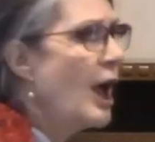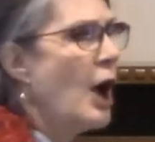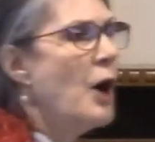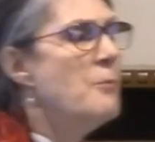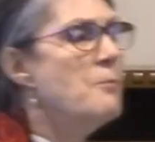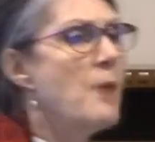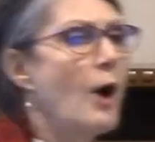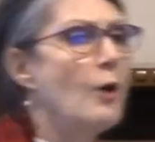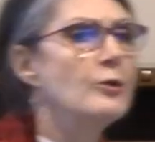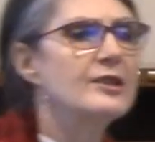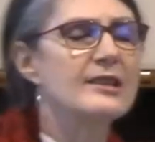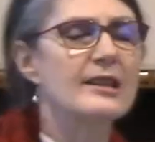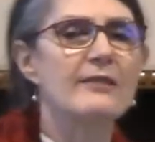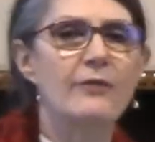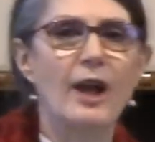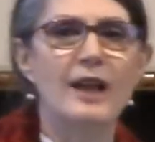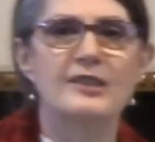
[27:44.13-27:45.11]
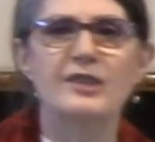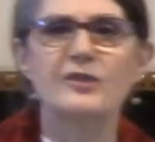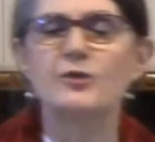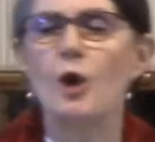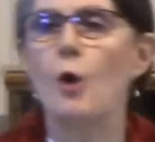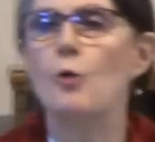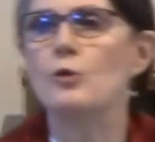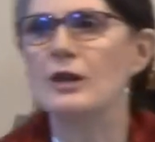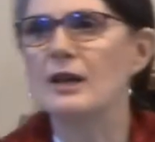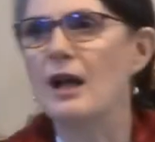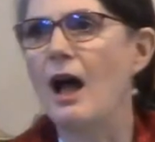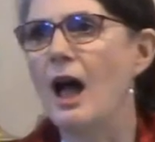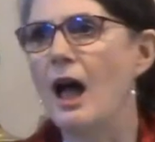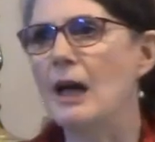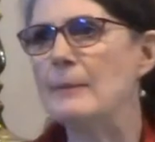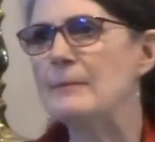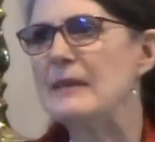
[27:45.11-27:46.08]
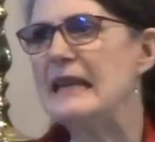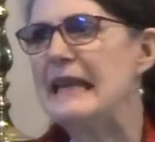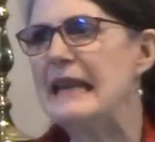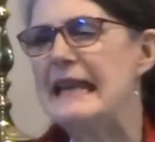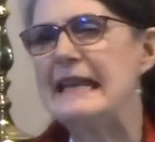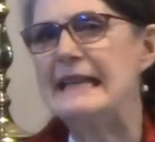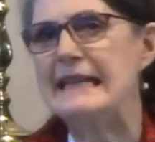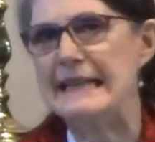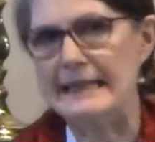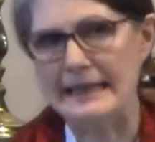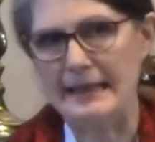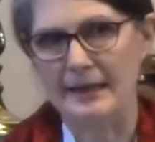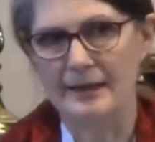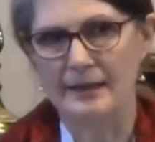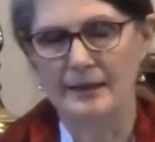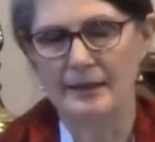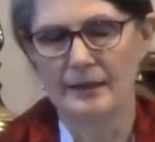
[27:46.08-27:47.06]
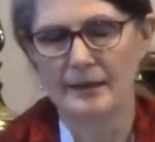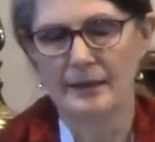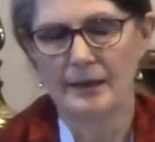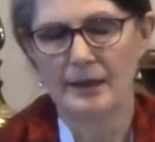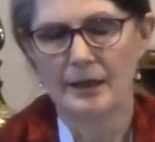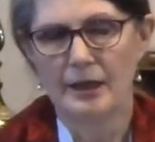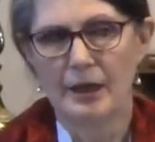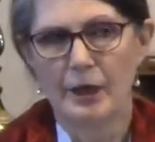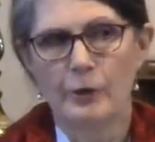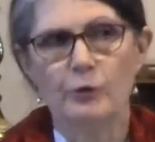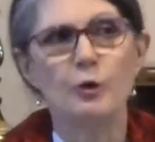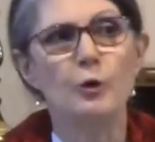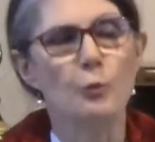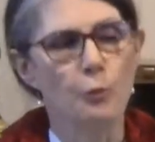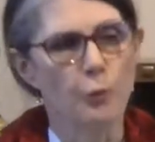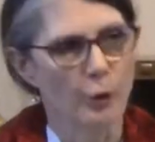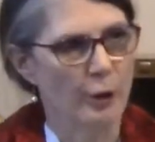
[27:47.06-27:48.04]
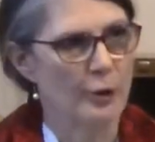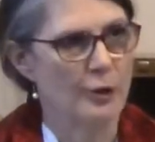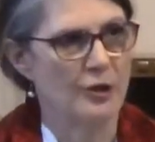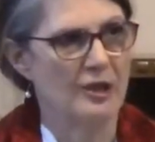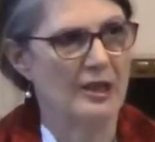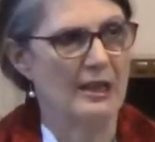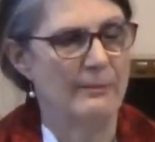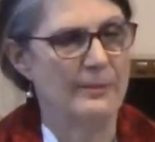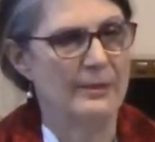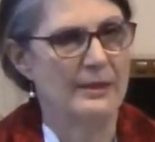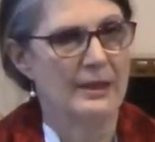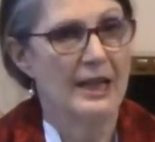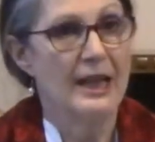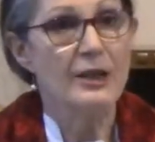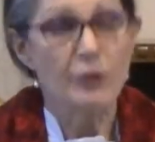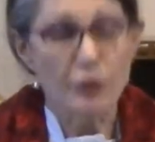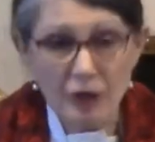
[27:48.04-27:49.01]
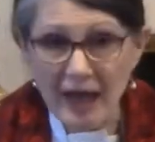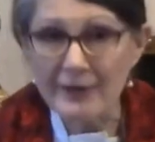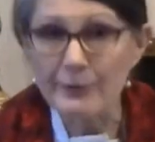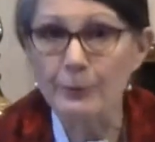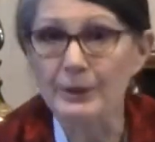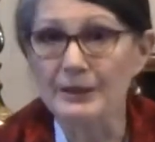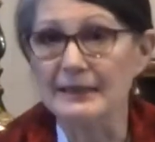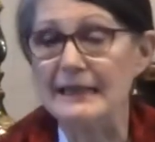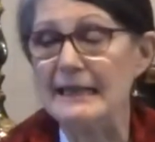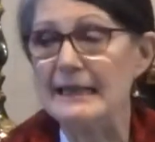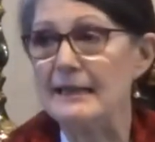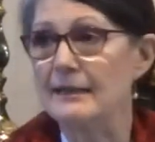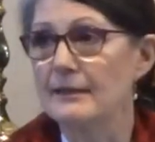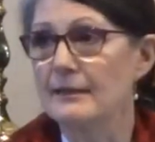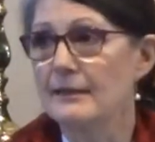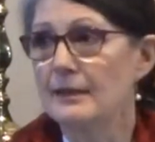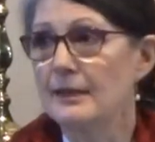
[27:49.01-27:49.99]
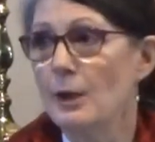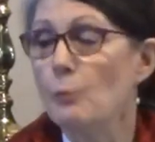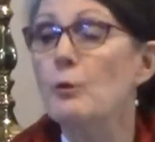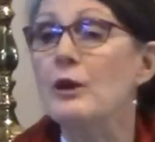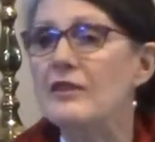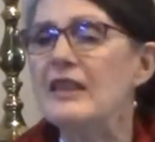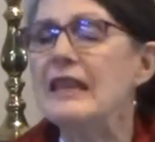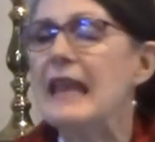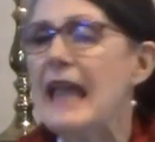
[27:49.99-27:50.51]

Most of us don't come in to worship generally with the